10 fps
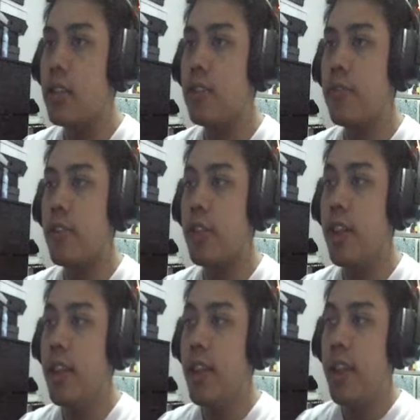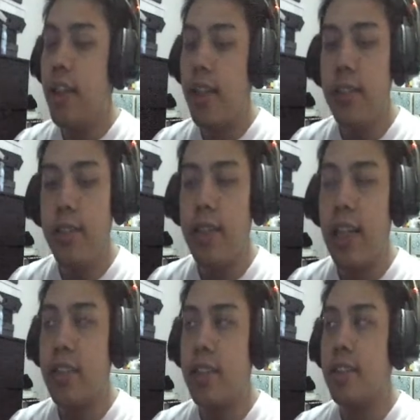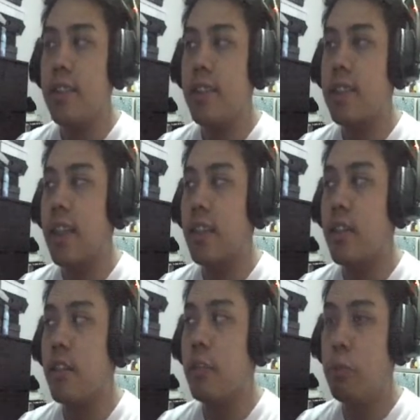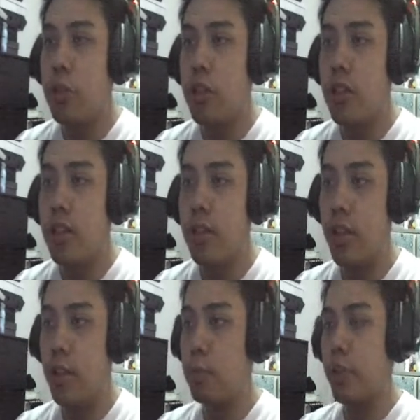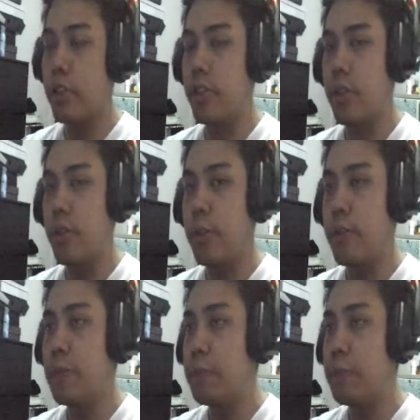for International Standard Book Number. So,